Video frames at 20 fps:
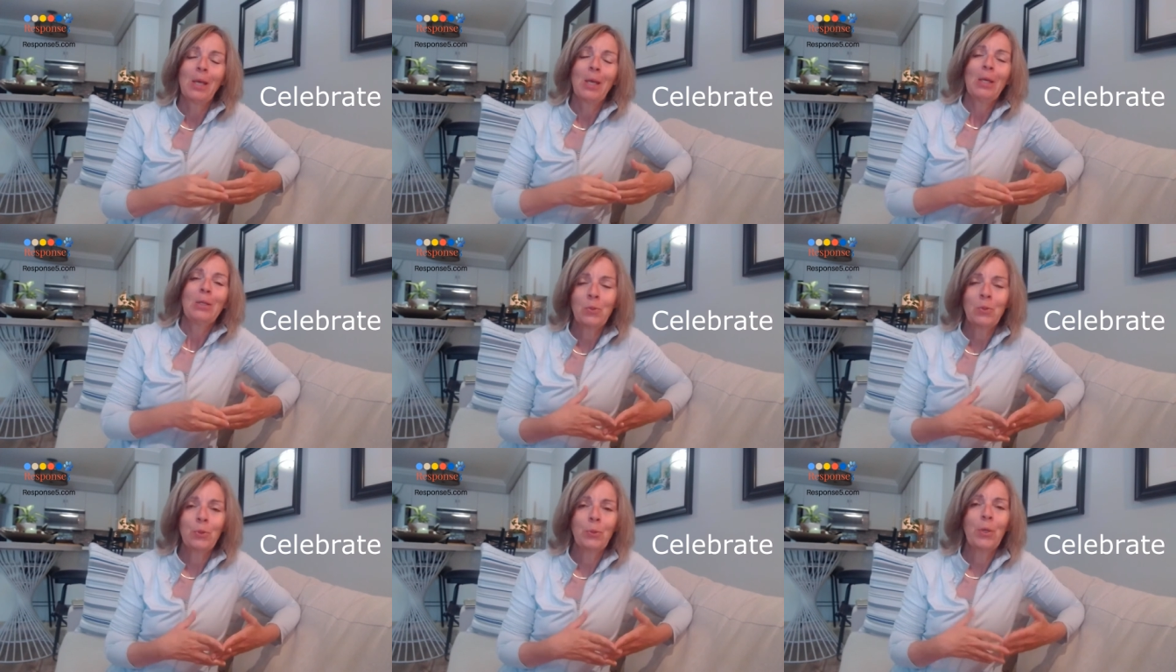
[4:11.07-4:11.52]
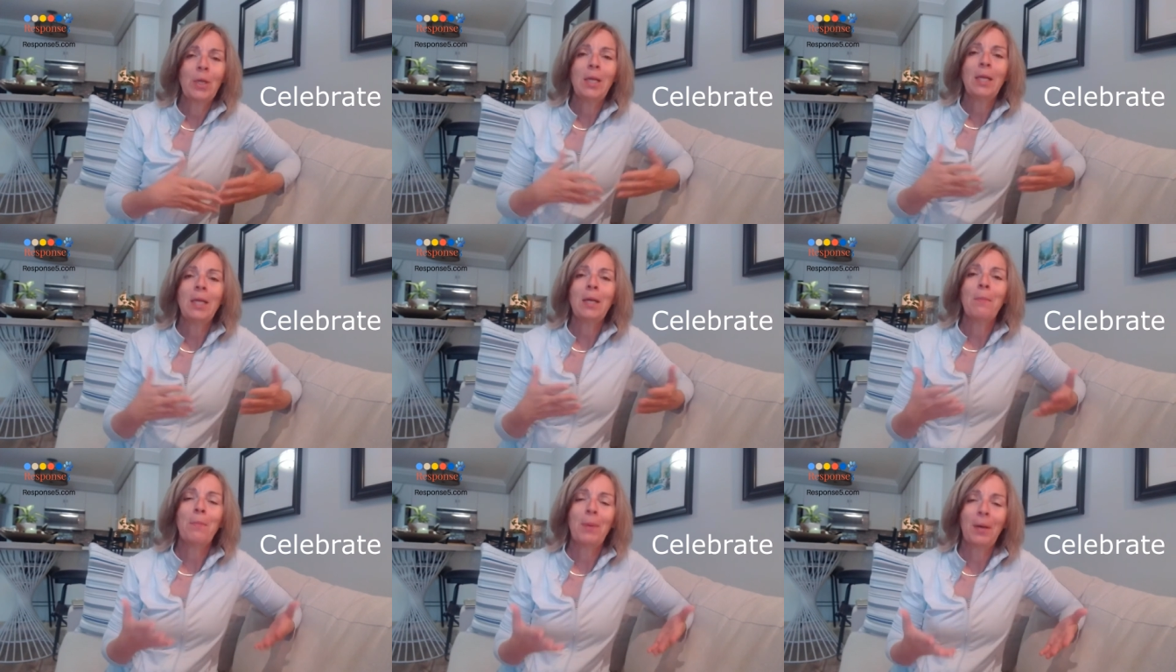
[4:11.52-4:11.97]
So
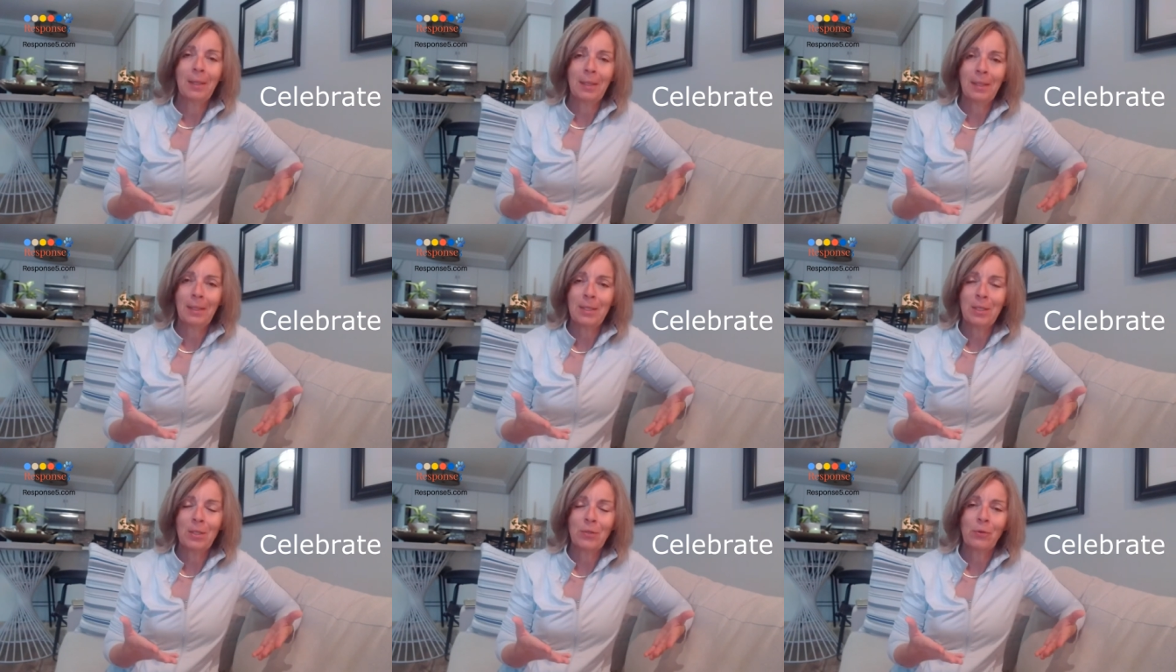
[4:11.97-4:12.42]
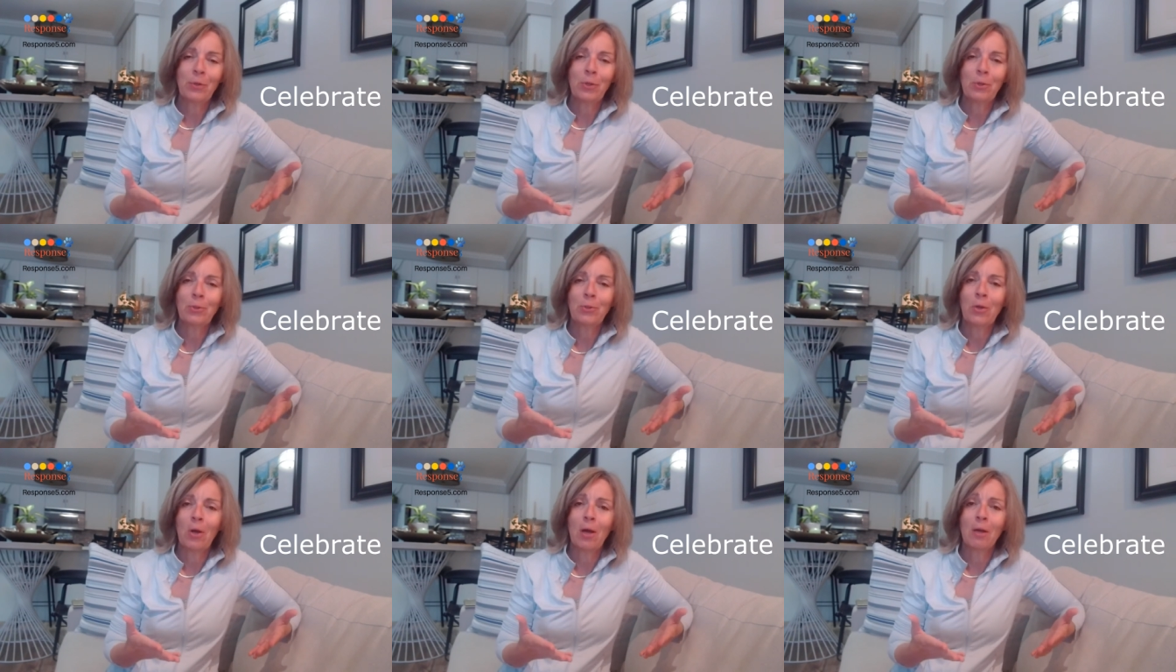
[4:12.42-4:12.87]
creating a bucket list for
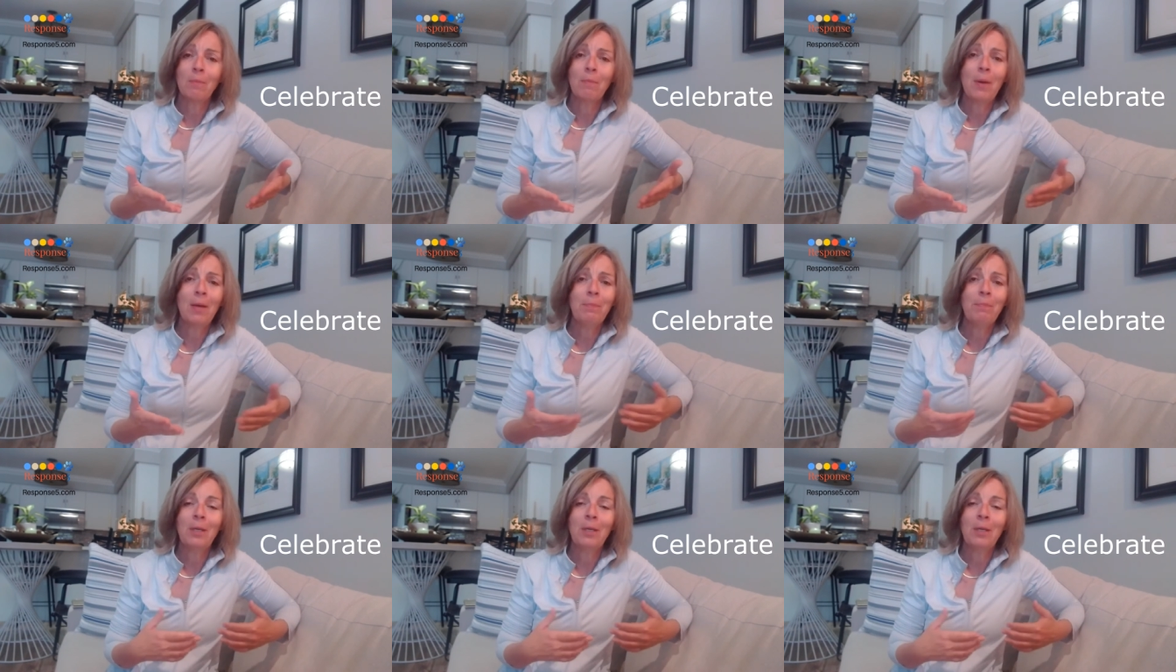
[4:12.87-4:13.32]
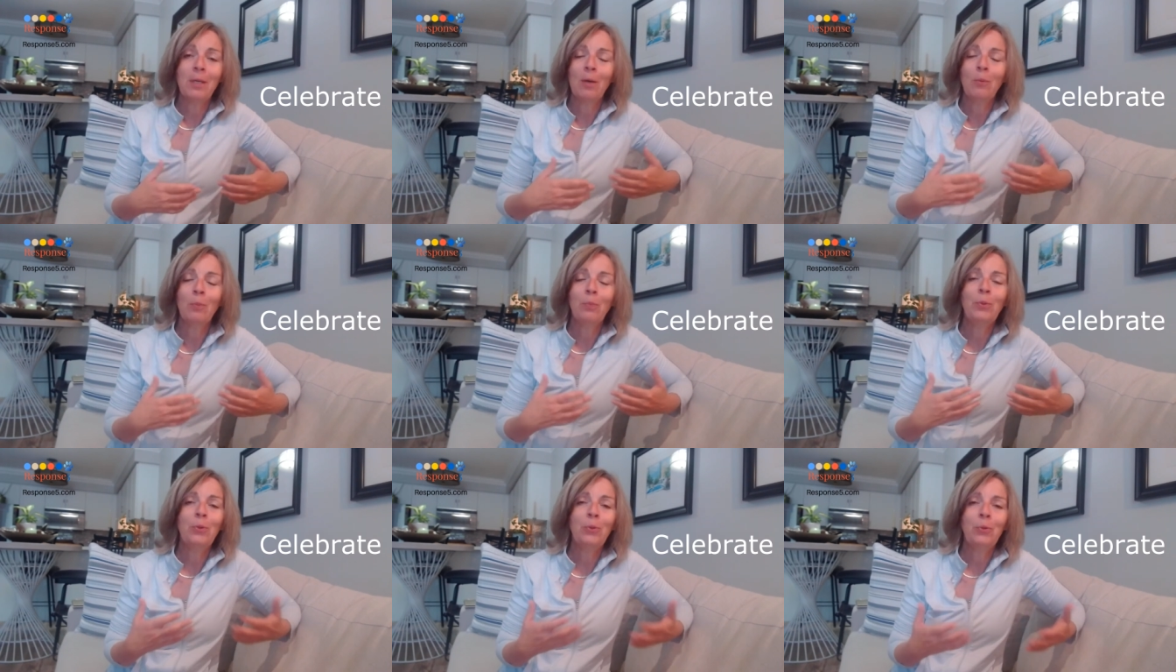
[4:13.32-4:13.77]
your dog might be a
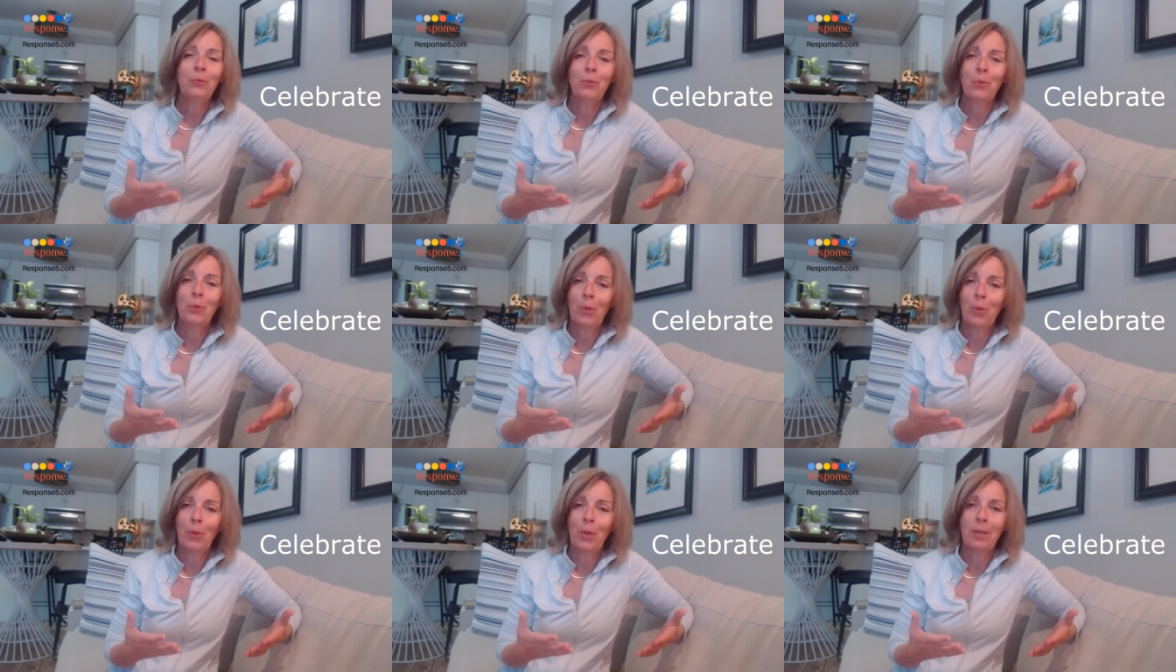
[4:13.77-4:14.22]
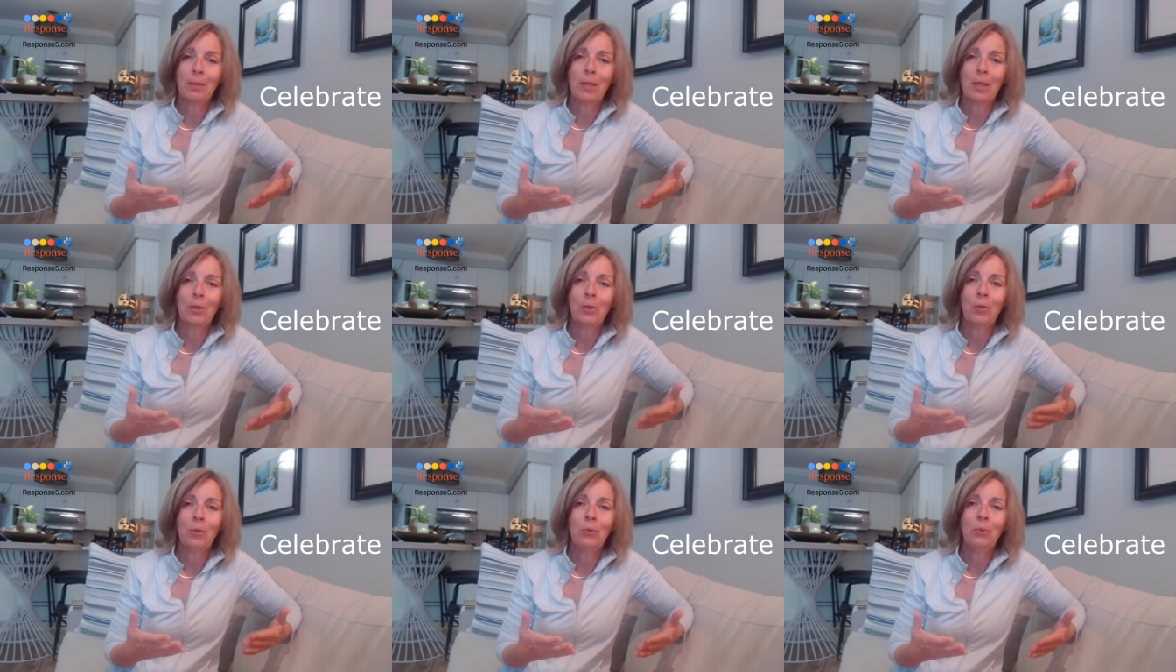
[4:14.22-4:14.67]
beautiful thing
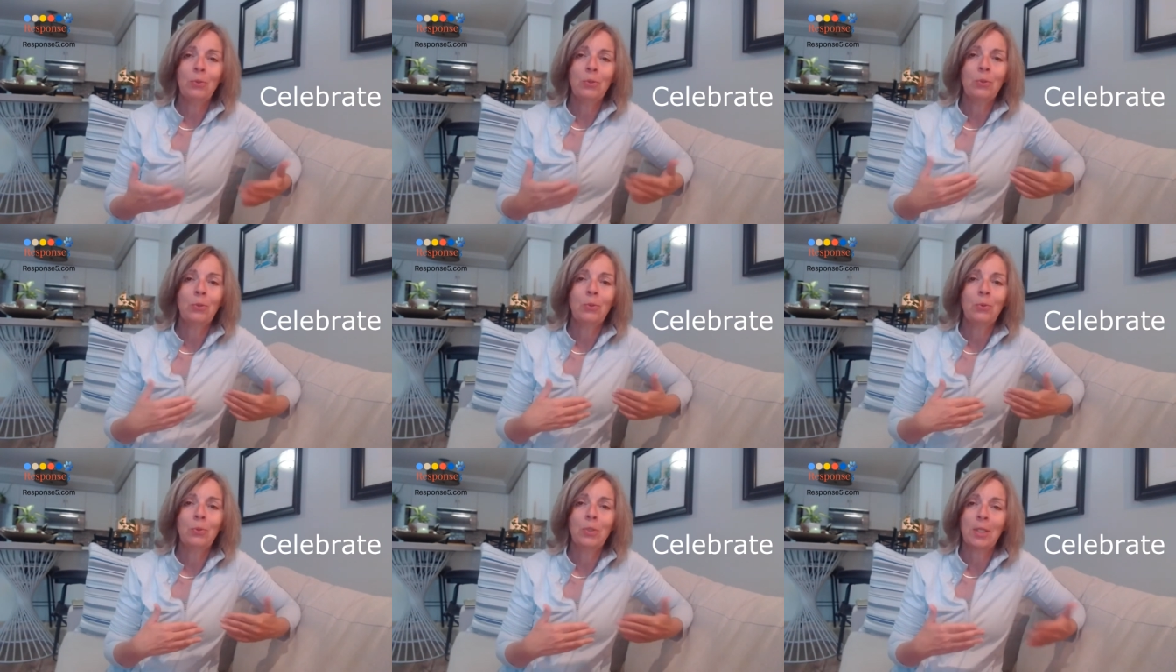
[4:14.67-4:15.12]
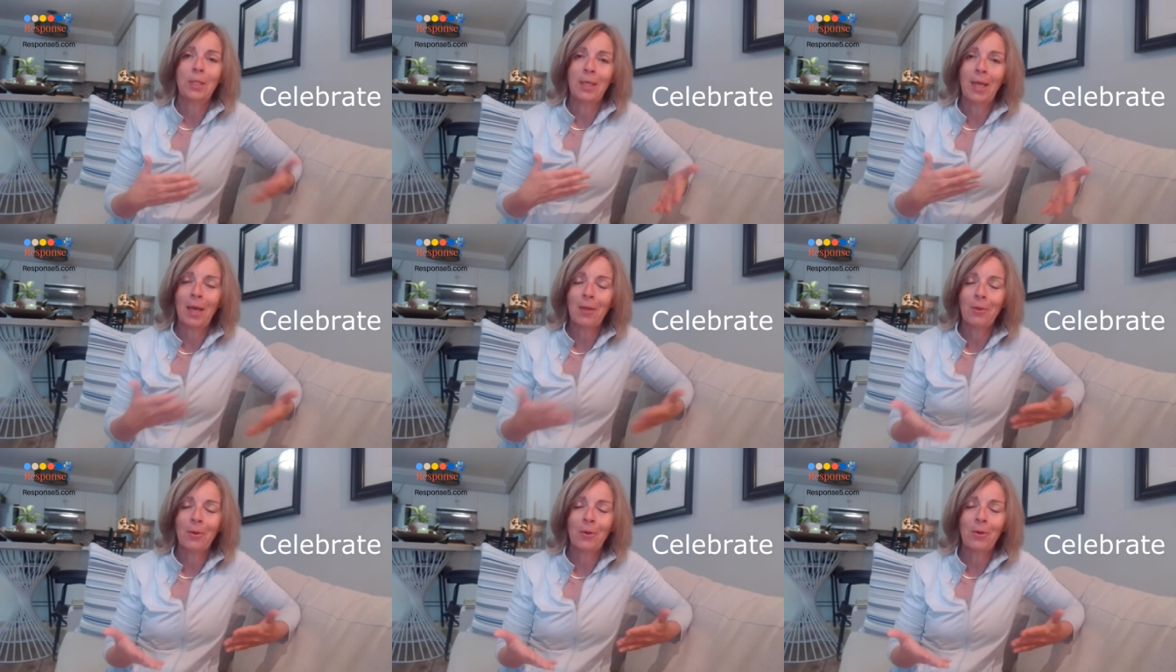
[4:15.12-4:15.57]
that you do
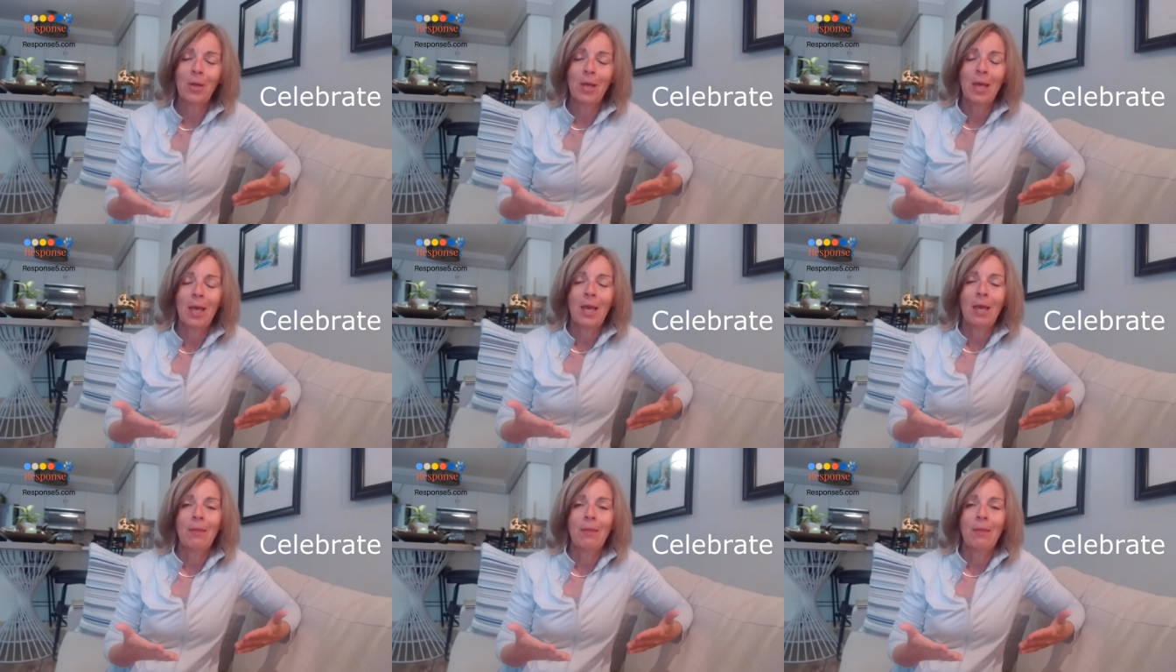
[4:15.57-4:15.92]
together